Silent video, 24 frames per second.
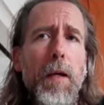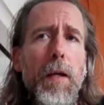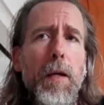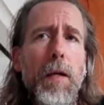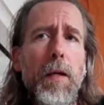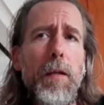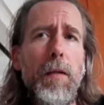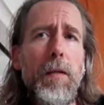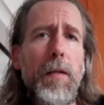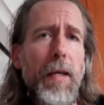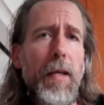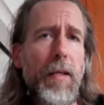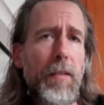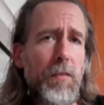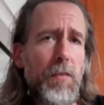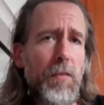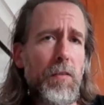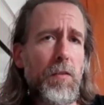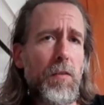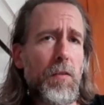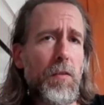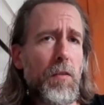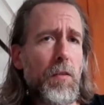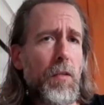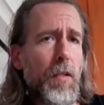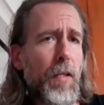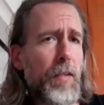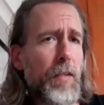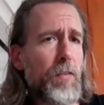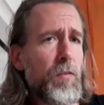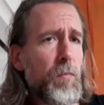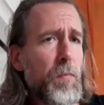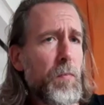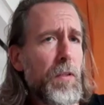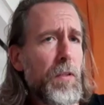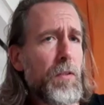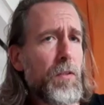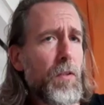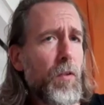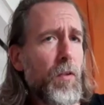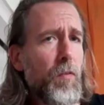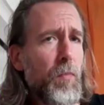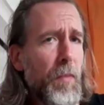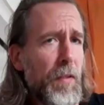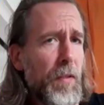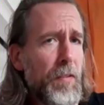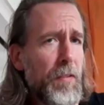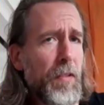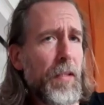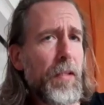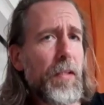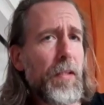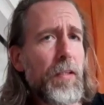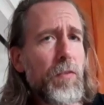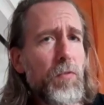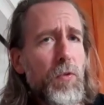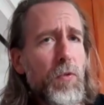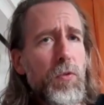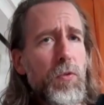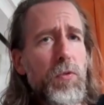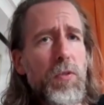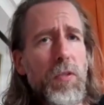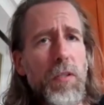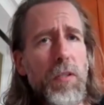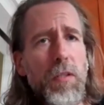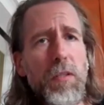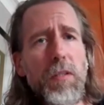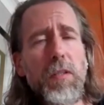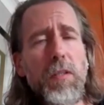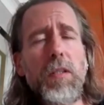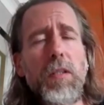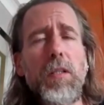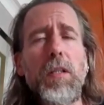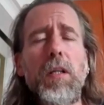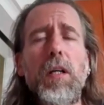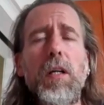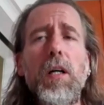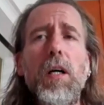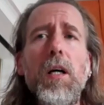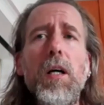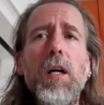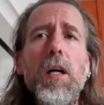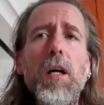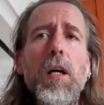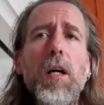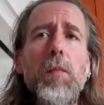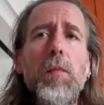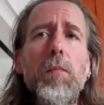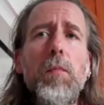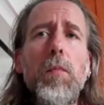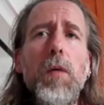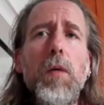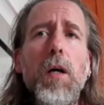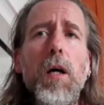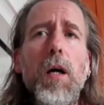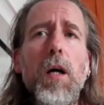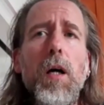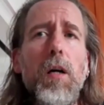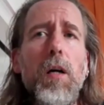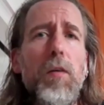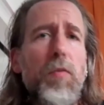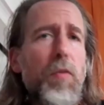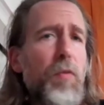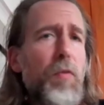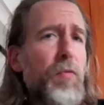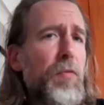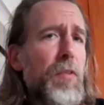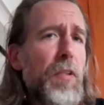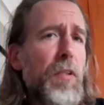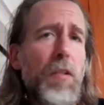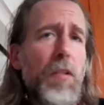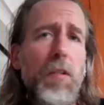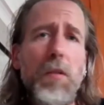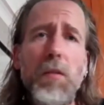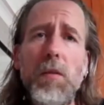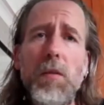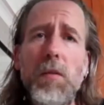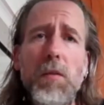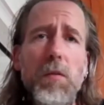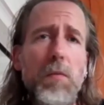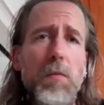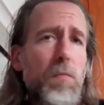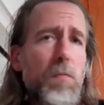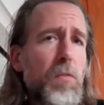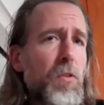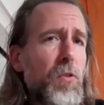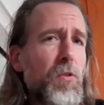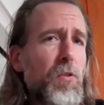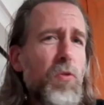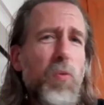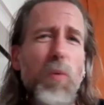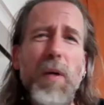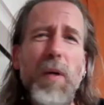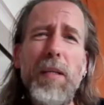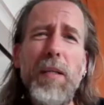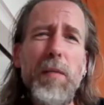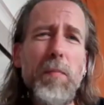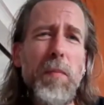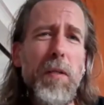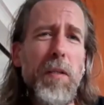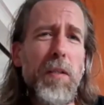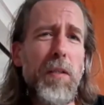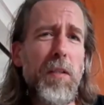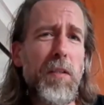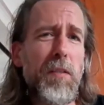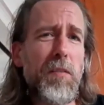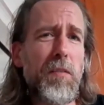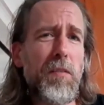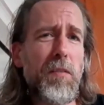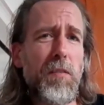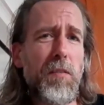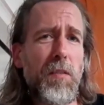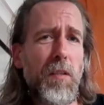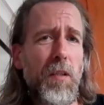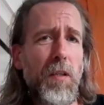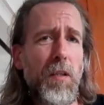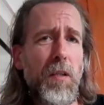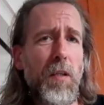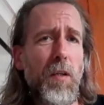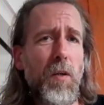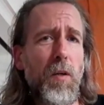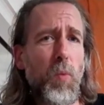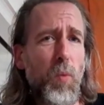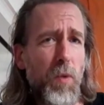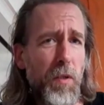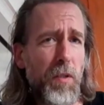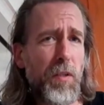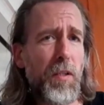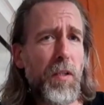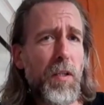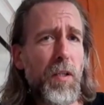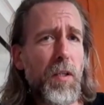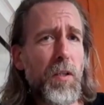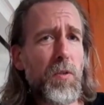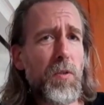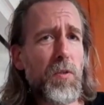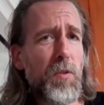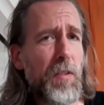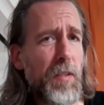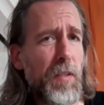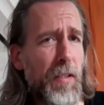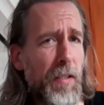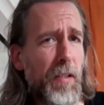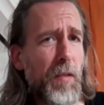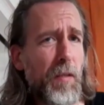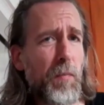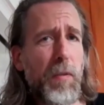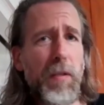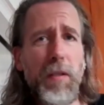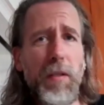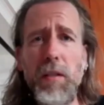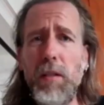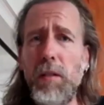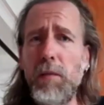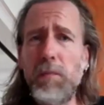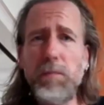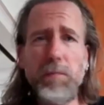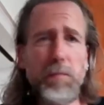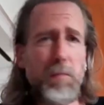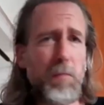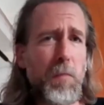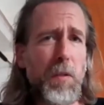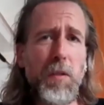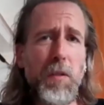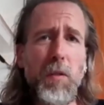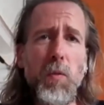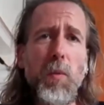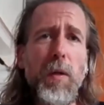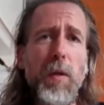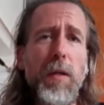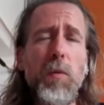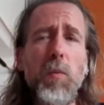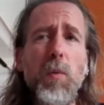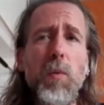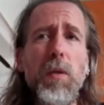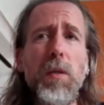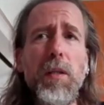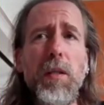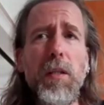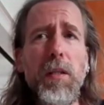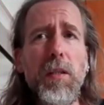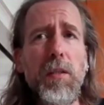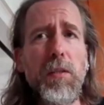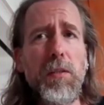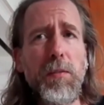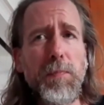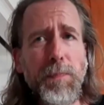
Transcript: Next bit of my daily routine are 15 to 20 minutes workout, kettlebell, body weight workout.